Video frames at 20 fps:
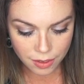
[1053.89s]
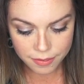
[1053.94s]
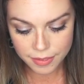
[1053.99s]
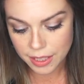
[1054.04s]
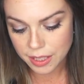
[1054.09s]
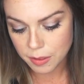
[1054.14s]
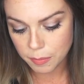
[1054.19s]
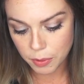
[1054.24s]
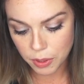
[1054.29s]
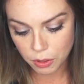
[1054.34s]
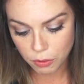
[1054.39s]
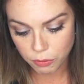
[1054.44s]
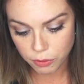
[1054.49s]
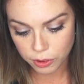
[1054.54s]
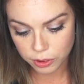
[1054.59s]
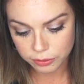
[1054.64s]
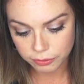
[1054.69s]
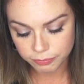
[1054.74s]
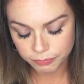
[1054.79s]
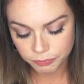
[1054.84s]
That's
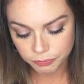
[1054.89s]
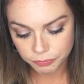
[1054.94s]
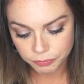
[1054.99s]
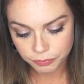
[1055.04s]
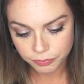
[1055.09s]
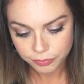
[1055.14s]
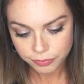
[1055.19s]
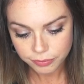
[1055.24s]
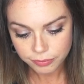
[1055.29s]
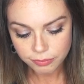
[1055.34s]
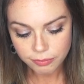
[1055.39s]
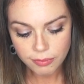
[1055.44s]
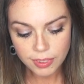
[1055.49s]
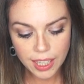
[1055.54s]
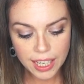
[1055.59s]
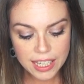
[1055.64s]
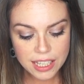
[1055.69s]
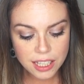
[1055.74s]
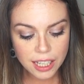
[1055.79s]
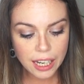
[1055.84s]
beautiful.
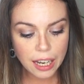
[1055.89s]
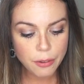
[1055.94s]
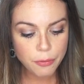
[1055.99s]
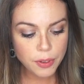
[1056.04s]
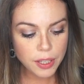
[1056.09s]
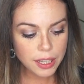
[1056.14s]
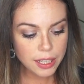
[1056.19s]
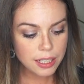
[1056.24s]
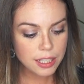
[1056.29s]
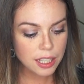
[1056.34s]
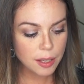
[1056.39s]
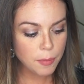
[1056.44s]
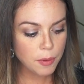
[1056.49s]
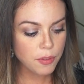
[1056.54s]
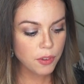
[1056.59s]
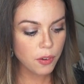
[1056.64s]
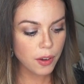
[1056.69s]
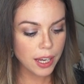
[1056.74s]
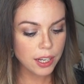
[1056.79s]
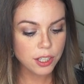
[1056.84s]
It's like, I feel like some
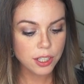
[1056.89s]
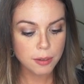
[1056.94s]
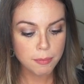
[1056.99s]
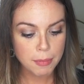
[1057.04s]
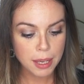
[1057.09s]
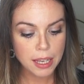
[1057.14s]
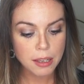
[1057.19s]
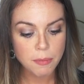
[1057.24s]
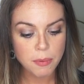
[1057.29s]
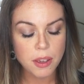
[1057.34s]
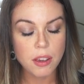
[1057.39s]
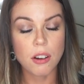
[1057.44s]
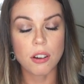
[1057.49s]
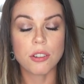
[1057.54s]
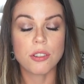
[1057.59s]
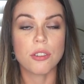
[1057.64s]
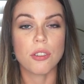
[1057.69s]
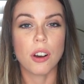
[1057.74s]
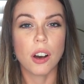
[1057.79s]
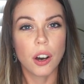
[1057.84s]
of you actually may be
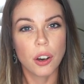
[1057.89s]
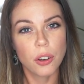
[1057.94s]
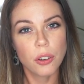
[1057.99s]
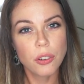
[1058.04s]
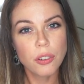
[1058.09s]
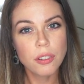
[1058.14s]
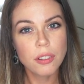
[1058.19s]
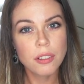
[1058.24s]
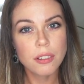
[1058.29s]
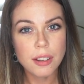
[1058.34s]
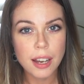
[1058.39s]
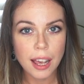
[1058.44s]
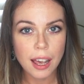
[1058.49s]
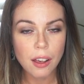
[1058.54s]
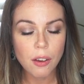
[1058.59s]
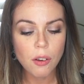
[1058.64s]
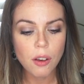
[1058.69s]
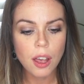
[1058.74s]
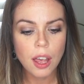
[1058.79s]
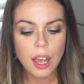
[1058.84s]
on your own
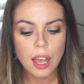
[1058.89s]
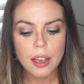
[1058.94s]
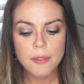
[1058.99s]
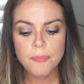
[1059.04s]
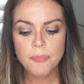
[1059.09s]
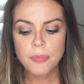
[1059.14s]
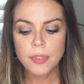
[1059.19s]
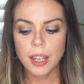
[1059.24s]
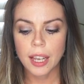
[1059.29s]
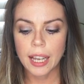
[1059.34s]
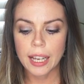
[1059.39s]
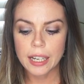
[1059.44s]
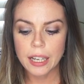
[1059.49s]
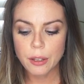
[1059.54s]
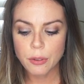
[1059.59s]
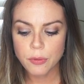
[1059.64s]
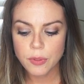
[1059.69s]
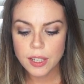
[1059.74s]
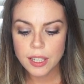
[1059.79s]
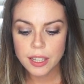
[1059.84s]
now, and
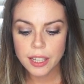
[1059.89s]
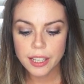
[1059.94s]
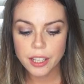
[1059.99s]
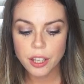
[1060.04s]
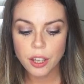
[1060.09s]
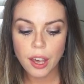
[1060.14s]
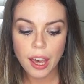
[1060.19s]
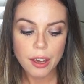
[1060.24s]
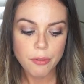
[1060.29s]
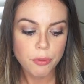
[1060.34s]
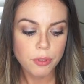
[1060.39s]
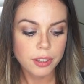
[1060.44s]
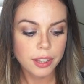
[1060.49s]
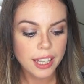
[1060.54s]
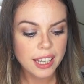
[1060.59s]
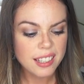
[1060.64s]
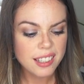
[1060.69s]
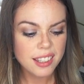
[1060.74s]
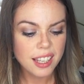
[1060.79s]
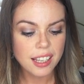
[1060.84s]
I feel like you have
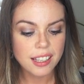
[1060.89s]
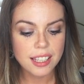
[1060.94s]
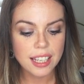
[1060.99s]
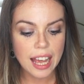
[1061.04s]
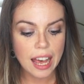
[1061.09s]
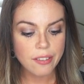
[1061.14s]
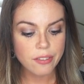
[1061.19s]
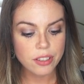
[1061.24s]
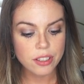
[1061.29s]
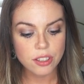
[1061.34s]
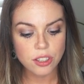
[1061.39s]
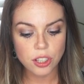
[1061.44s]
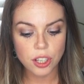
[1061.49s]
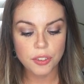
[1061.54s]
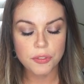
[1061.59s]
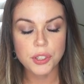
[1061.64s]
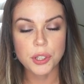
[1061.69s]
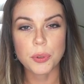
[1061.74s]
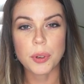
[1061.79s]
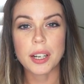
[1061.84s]
released things that haven't
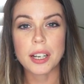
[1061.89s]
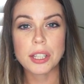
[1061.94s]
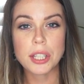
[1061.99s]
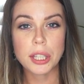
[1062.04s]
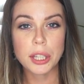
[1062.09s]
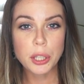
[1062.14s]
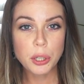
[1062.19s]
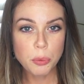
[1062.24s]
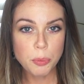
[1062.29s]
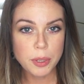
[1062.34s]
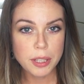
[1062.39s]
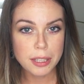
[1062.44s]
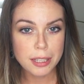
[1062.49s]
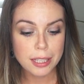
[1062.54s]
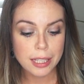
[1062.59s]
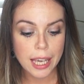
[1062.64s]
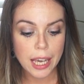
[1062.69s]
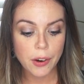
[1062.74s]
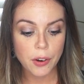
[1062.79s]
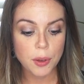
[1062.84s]
served you, and it's a little bit
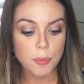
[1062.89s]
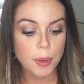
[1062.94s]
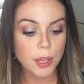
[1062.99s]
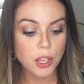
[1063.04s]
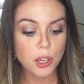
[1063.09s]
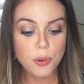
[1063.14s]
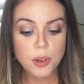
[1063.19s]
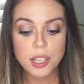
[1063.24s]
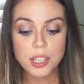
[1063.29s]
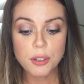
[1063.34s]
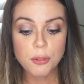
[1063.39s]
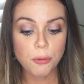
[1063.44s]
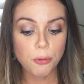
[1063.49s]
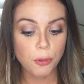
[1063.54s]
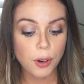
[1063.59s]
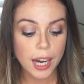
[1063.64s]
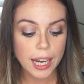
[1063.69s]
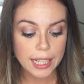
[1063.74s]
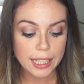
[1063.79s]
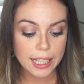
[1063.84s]
scary, but you are
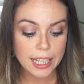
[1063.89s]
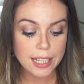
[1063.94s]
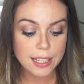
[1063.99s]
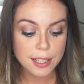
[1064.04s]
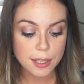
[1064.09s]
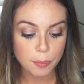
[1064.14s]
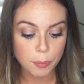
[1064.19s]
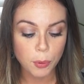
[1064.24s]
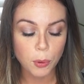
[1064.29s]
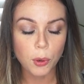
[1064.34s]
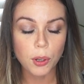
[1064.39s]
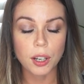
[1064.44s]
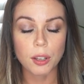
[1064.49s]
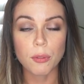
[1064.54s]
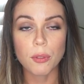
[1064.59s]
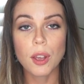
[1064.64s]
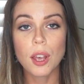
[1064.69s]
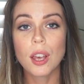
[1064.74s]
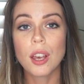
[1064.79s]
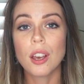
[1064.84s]
divinely supportive.
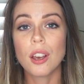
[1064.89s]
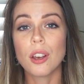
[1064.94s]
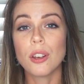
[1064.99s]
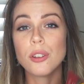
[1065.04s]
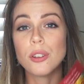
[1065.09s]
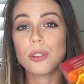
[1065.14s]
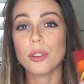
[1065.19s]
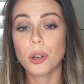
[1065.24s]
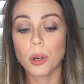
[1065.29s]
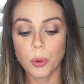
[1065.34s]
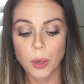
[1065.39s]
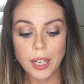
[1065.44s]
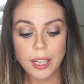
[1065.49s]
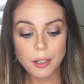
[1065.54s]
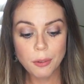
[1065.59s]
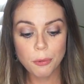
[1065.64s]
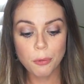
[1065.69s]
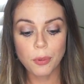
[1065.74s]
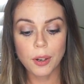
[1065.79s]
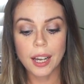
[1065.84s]
You're the
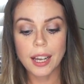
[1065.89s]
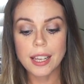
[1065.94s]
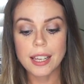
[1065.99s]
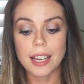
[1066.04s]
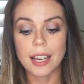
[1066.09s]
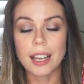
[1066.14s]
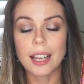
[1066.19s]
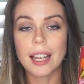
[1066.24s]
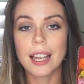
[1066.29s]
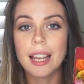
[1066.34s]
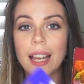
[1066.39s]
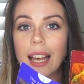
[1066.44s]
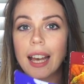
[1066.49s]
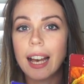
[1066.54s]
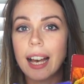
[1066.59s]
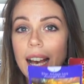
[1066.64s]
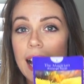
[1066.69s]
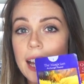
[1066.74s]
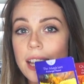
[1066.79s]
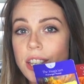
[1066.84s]
Queen of Fire,
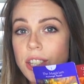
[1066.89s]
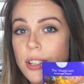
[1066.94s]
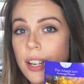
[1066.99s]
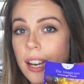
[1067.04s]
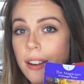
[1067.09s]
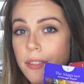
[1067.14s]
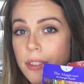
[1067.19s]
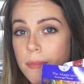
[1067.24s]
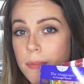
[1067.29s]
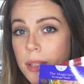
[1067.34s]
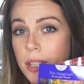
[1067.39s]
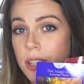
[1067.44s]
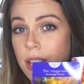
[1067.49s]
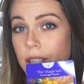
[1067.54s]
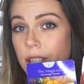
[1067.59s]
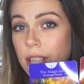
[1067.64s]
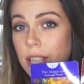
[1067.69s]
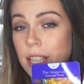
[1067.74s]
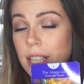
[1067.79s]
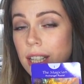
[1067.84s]
and you have the
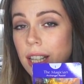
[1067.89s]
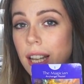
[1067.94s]
Magician.